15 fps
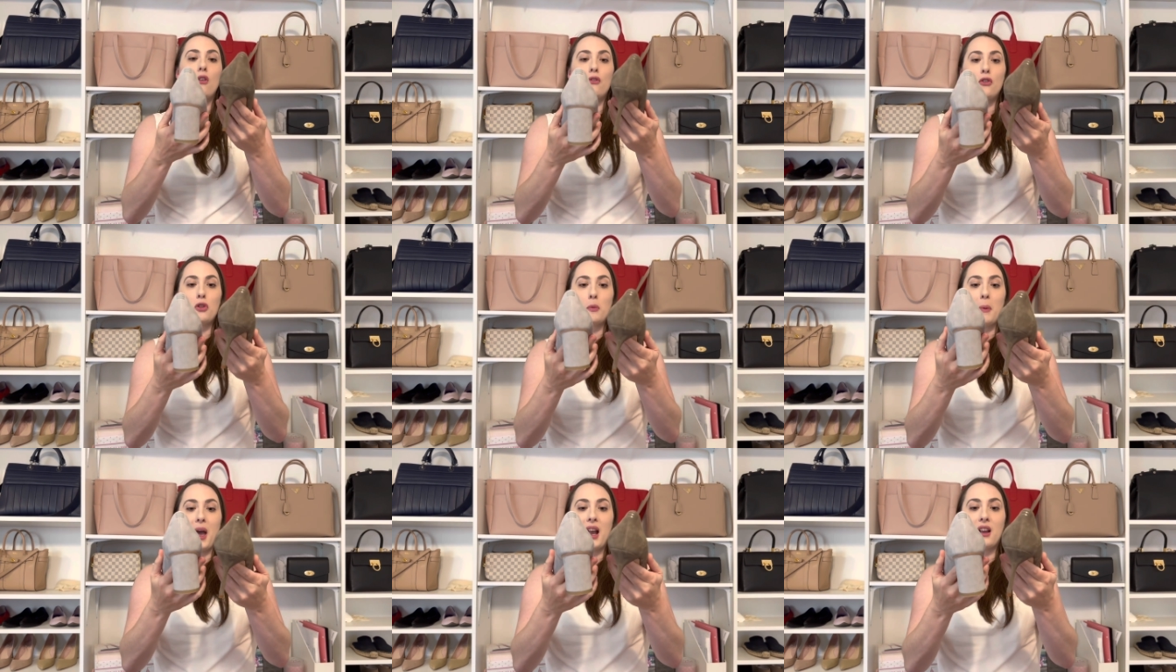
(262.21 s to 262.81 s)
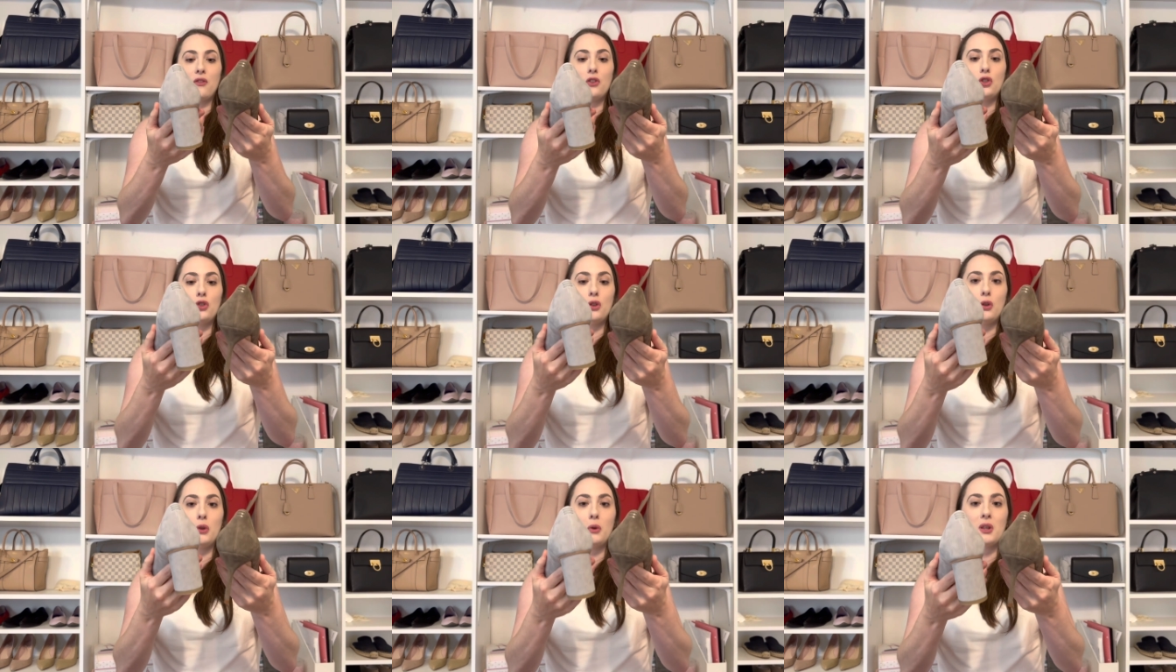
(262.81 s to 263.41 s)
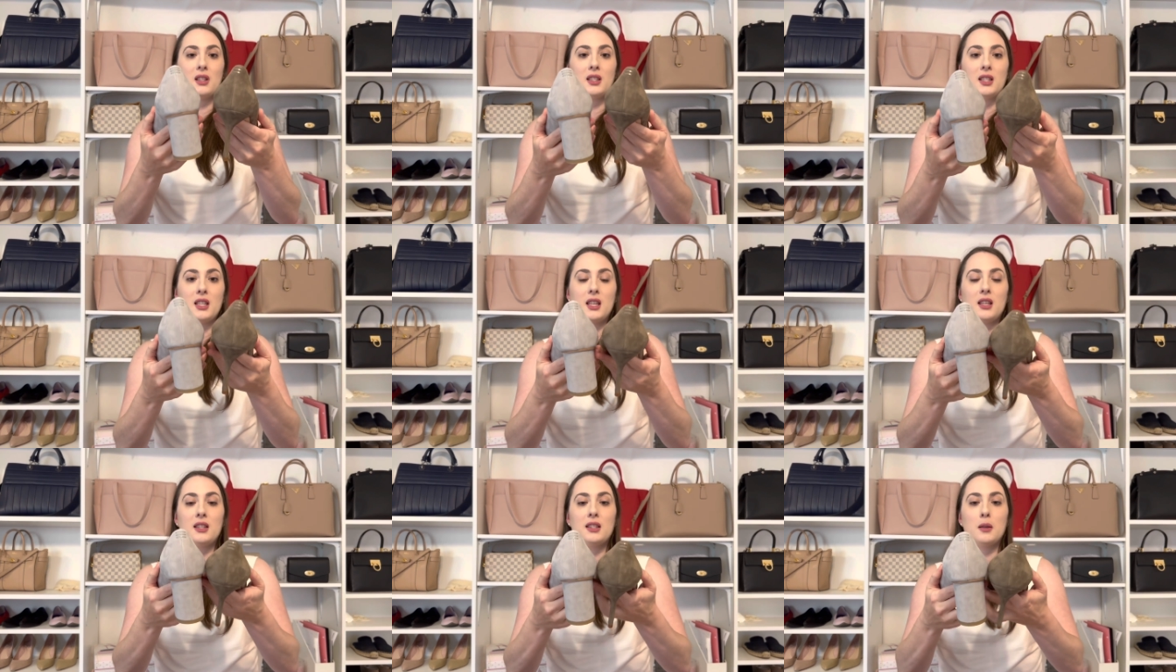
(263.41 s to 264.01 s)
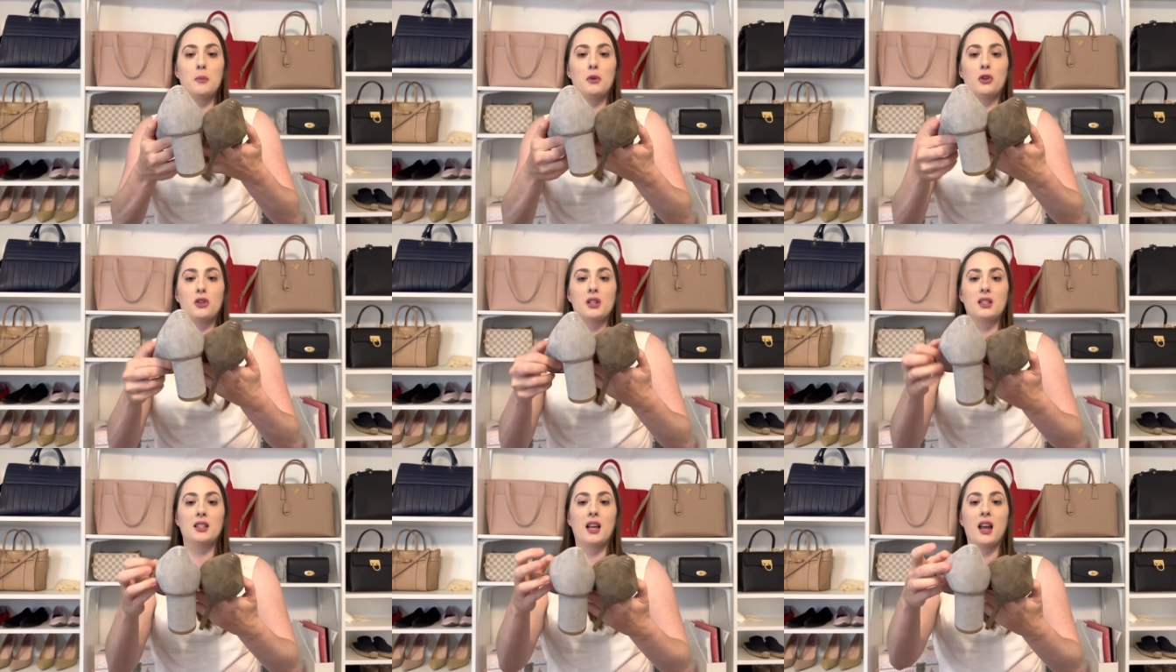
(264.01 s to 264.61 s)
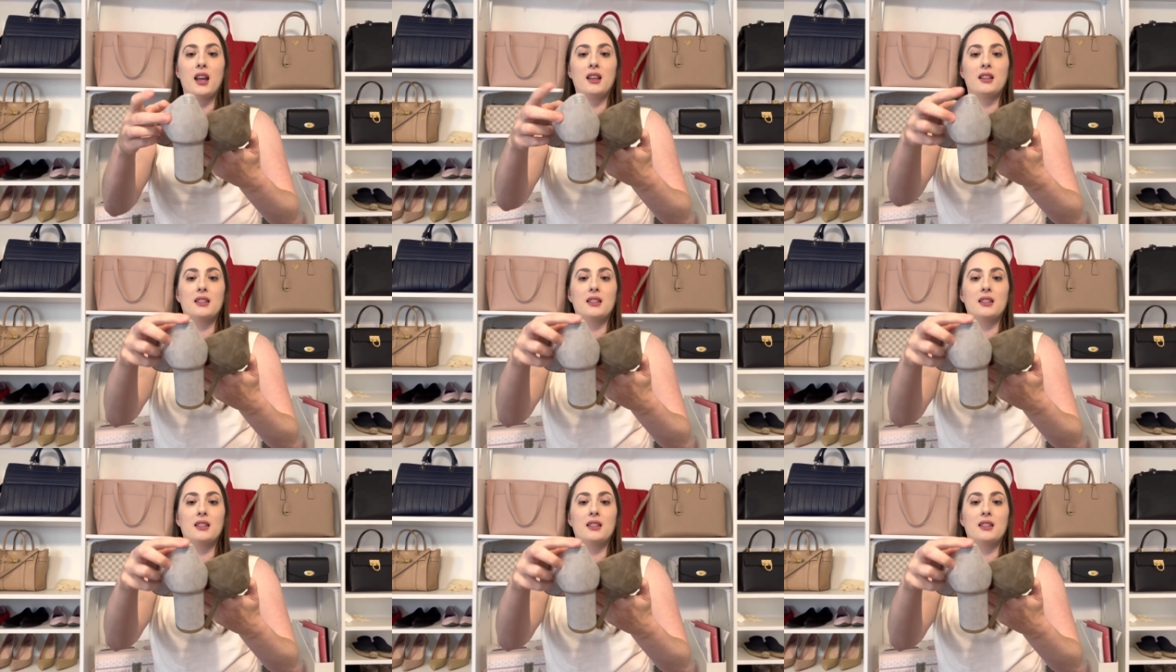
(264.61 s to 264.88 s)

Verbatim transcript: For the back of the shoe, you can see similar design.